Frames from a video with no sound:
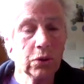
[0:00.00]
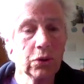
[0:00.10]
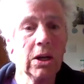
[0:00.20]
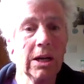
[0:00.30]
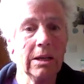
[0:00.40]

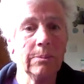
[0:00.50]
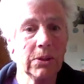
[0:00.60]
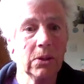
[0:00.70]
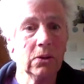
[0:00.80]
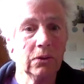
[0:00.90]

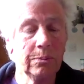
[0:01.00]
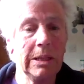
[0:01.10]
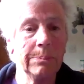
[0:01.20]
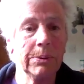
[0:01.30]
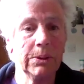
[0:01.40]
tribes of
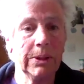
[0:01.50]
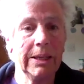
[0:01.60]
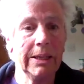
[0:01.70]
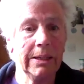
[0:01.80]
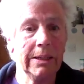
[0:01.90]
people
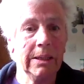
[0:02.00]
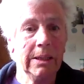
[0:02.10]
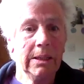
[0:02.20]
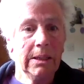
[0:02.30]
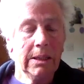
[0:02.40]
in
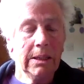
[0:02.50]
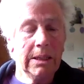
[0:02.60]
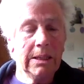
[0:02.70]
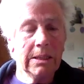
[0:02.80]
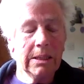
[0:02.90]

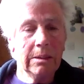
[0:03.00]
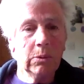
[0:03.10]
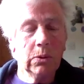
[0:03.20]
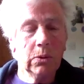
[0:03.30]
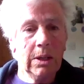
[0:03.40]
East
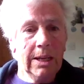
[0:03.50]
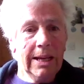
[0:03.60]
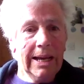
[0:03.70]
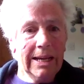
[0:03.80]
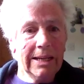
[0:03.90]
Timor.
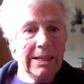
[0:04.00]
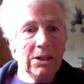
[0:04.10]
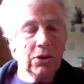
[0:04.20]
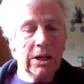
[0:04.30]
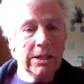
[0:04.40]
And he
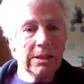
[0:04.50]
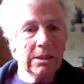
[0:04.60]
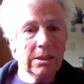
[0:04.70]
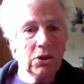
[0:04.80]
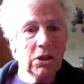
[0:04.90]
tried to,
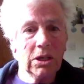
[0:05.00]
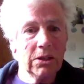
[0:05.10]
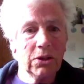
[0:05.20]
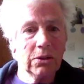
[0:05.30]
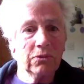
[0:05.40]
the
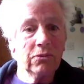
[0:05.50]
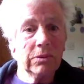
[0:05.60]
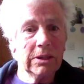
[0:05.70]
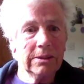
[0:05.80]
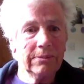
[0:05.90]
judge,
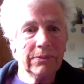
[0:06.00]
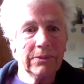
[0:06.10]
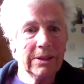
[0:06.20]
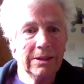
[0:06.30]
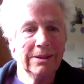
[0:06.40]

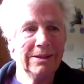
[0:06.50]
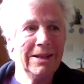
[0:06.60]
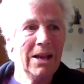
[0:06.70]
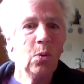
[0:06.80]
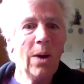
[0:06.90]

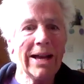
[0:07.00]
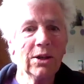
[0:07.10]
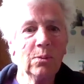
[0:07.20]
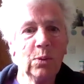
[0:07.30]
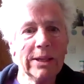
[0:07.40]

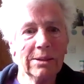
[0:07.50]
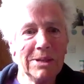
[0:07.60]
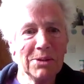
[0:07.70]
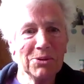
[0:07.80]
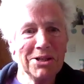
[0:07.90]
Wacom
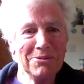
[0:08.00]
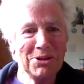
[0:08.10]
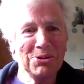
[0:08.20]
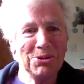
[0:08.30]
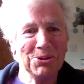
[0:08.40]
Wickham is what he
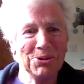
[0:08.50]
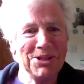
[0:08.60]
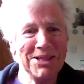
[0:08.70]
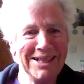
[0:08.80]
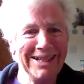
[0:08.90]
was
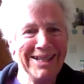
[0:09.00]
called,